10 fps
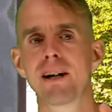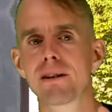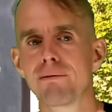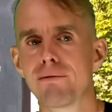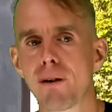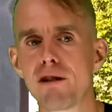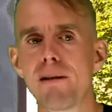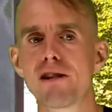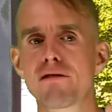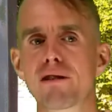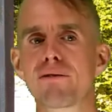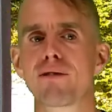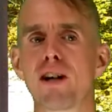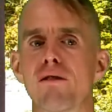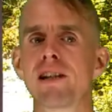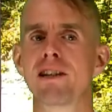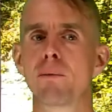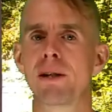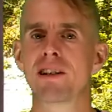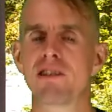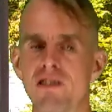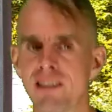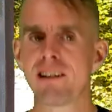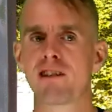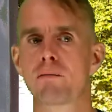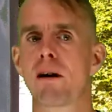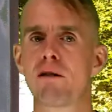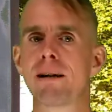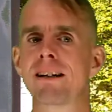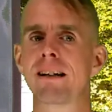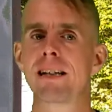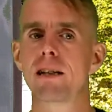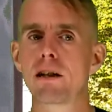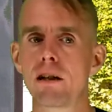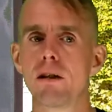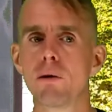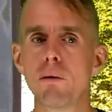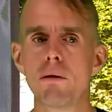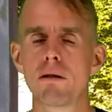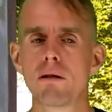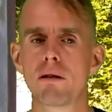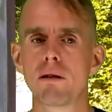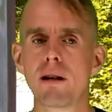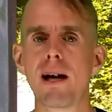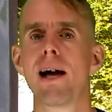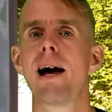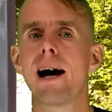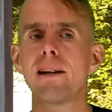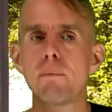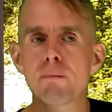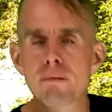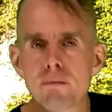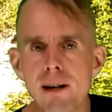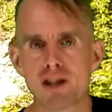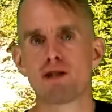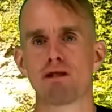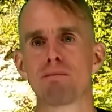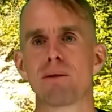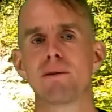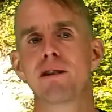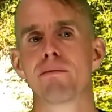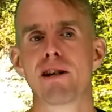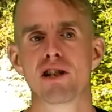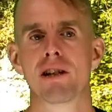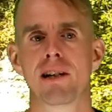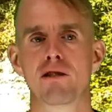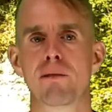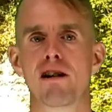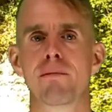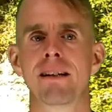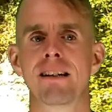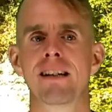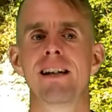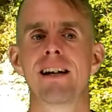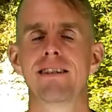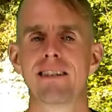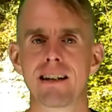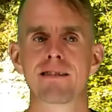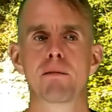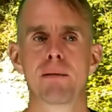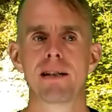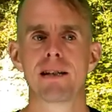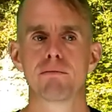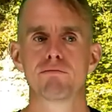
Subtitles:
the volumetric flow rate that we can set experimentally, Q, and the pressure drop that we can measure experimentally, delta P.